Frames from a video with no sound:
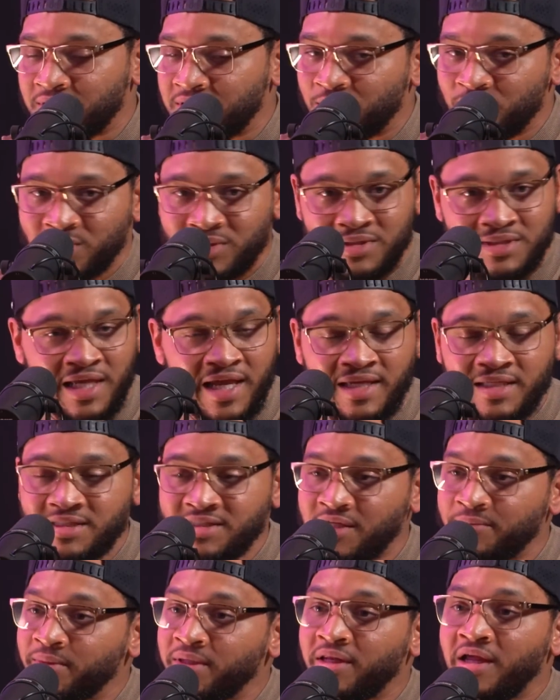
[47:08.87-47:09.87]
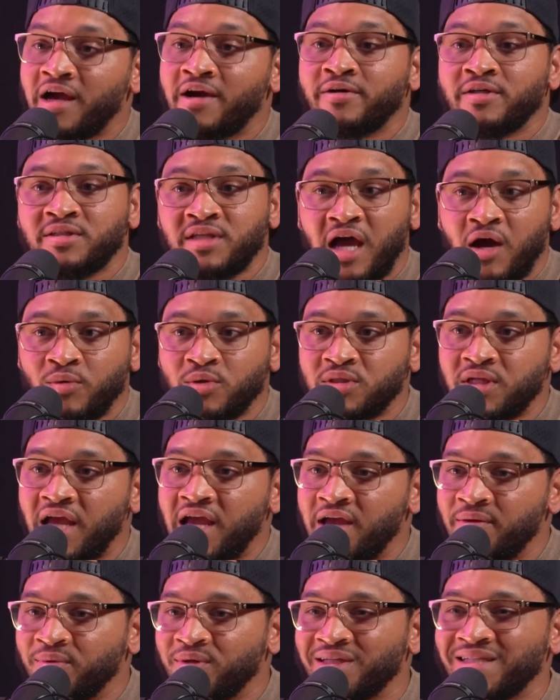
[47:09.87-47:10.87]
same similarities. I was
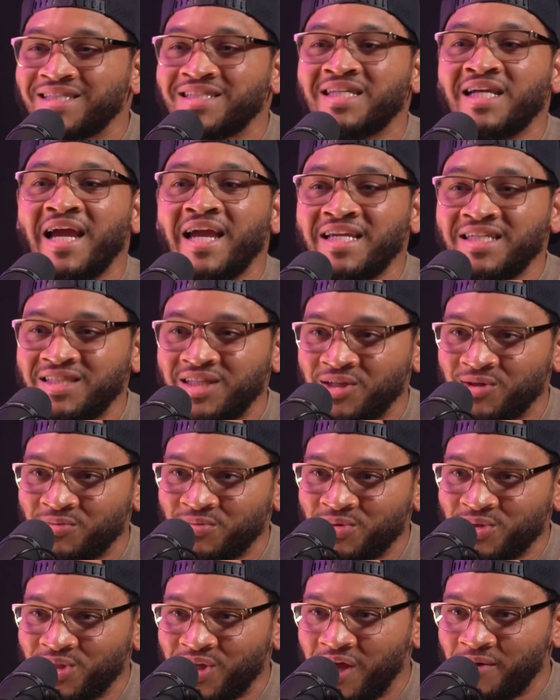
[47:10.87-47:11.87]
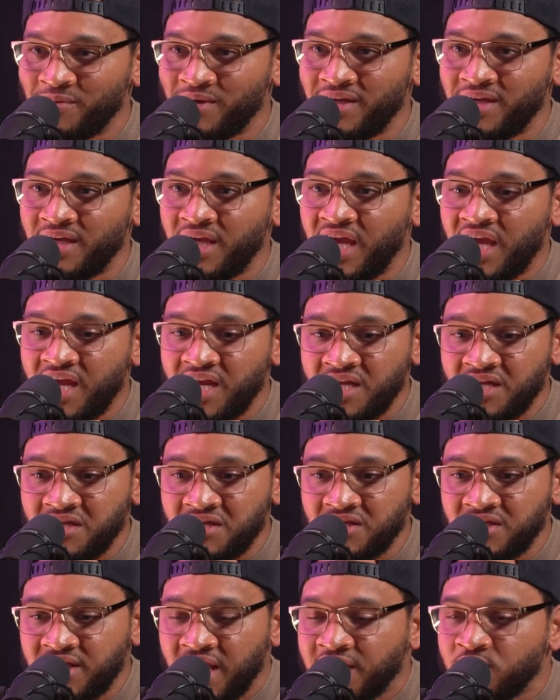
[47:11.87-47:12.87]
able to change them, you know what I mean? And
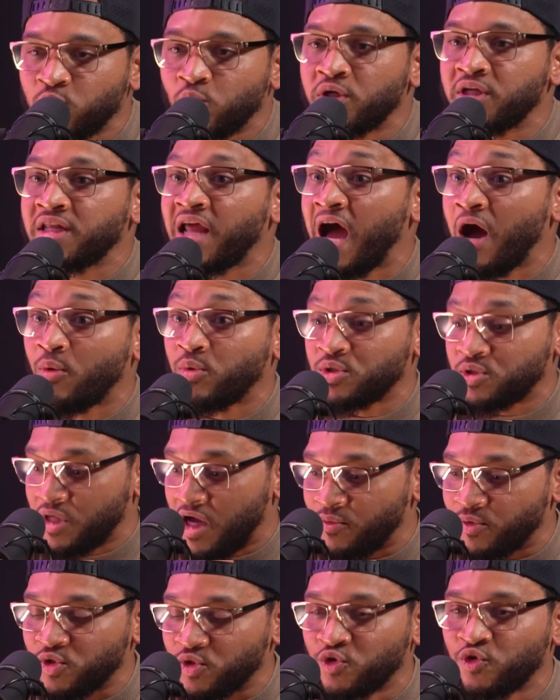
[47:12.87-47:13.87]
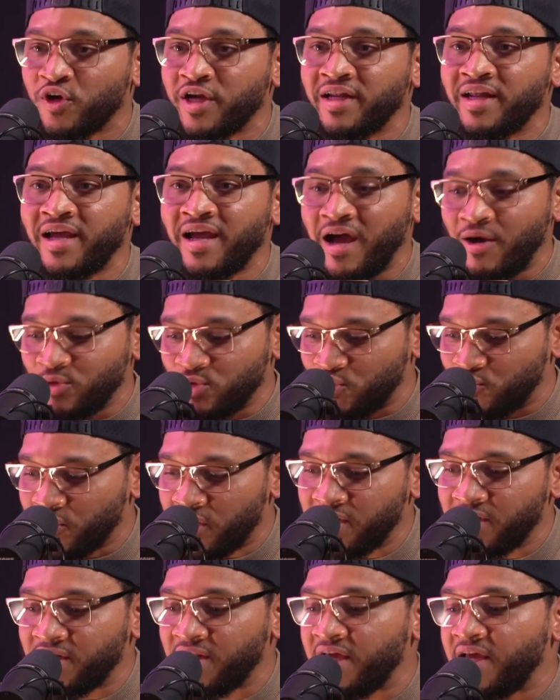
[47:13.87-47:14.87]
that's what I was great at. I was great
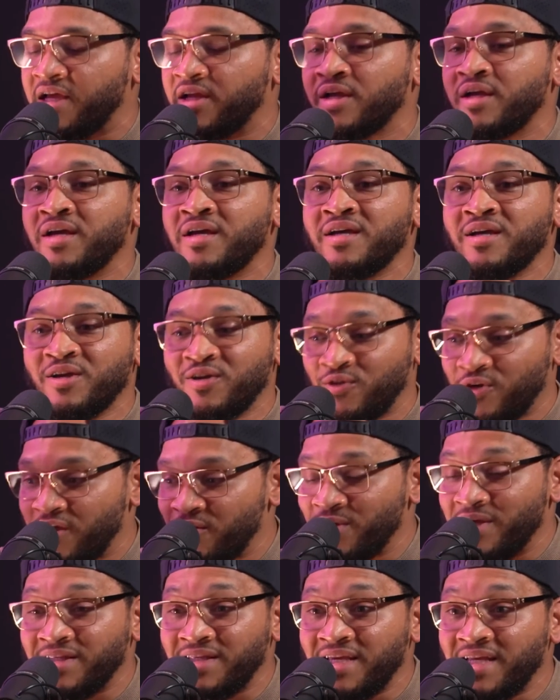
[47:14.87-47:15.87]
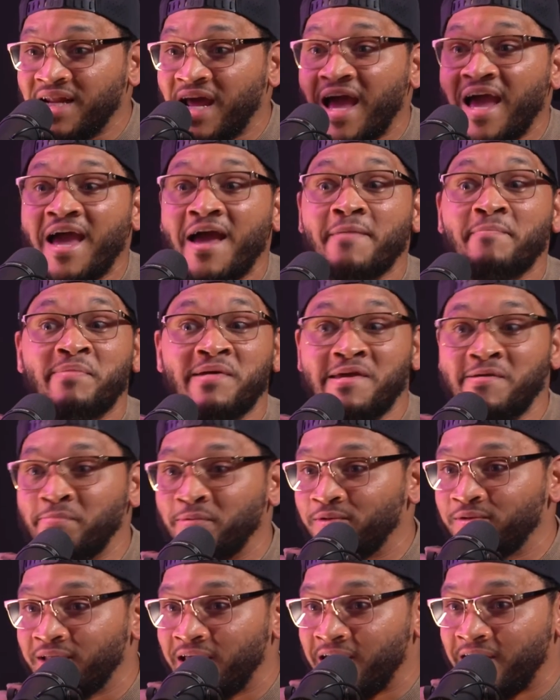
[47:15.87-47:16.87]
at that. Great. And then I had
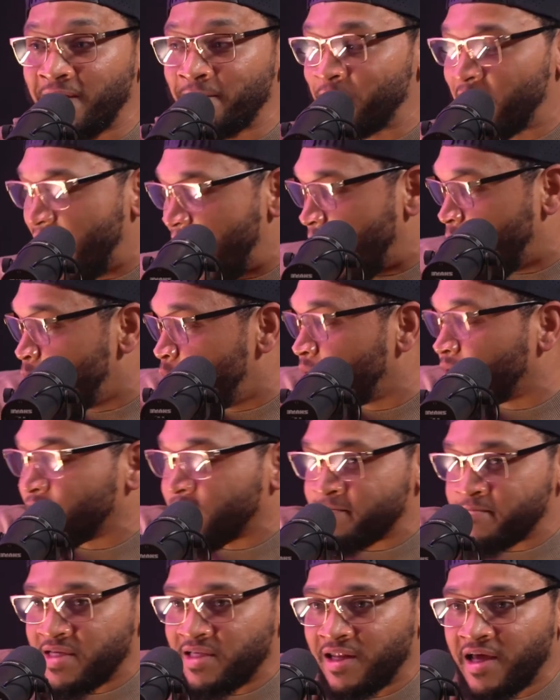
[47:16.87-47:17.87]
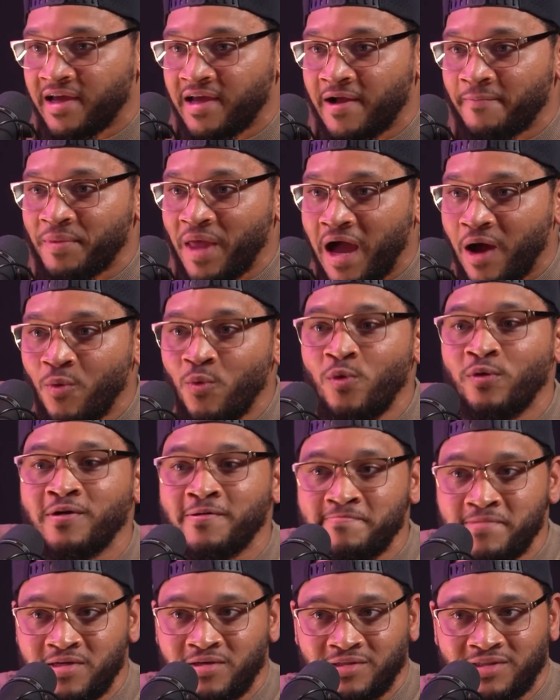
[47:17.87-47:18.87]
people that I wanted to be like. I want to
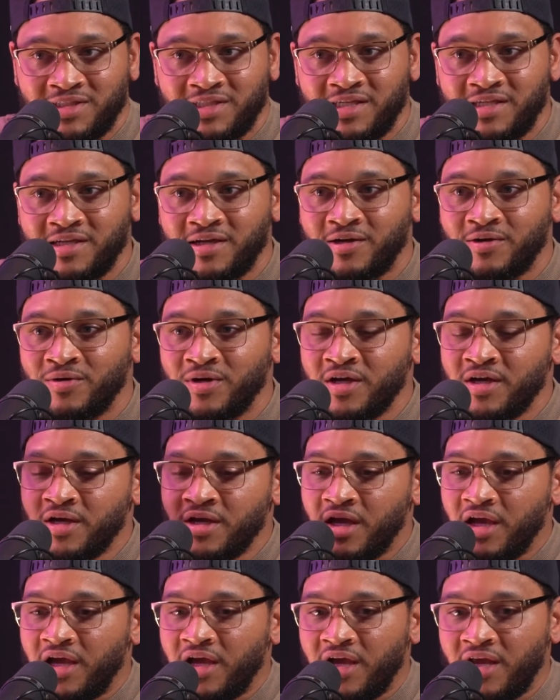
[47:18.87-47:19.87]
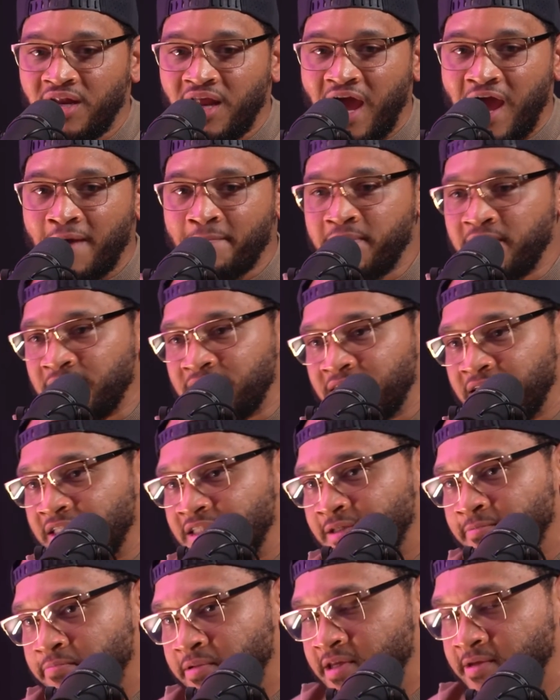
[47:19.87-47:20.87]
be a CEO. And I've been
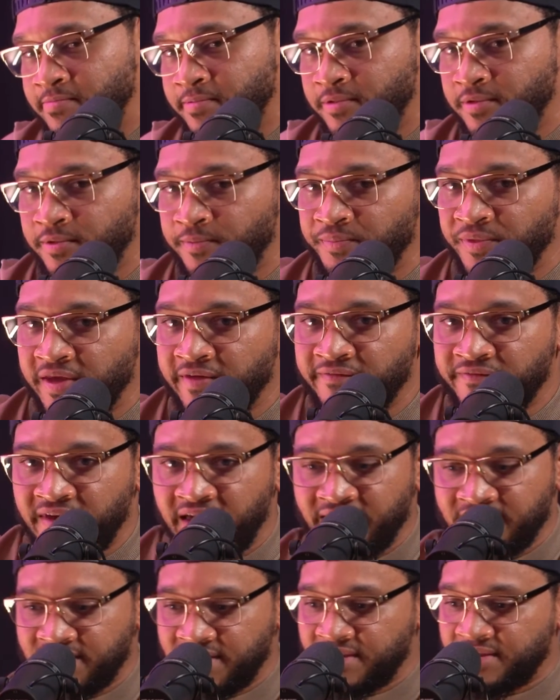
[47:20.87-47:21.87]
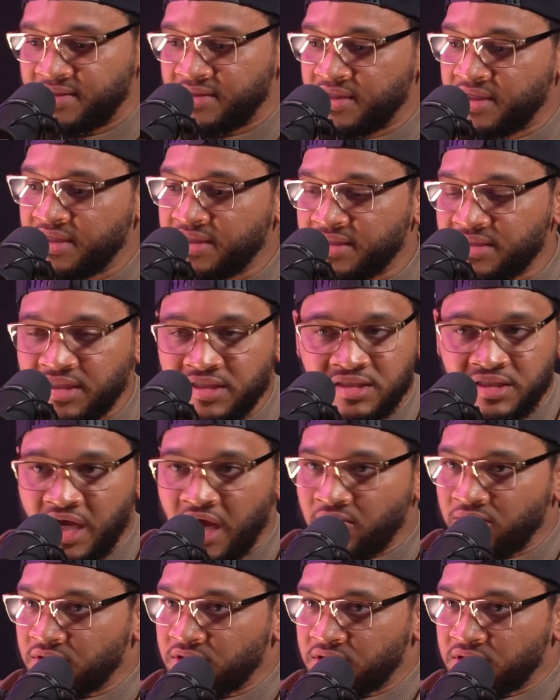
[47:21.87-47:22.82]
teaching people investing since I've